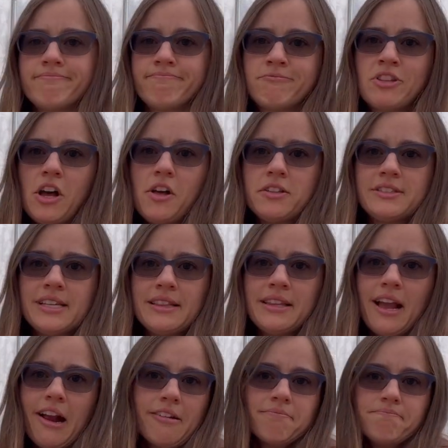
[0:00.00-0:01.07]
It's all it's in
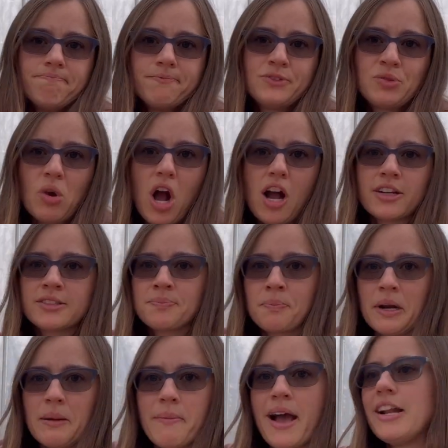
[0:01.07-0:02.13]
there. It's rocks,
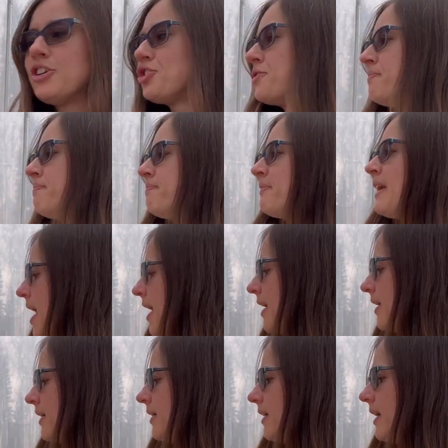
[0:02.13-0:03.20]
pretty much.
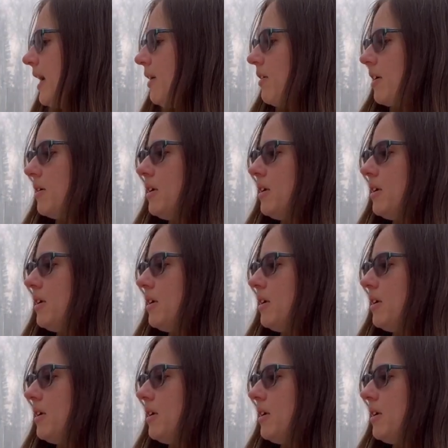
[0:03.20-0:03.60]
Okay, we're gonna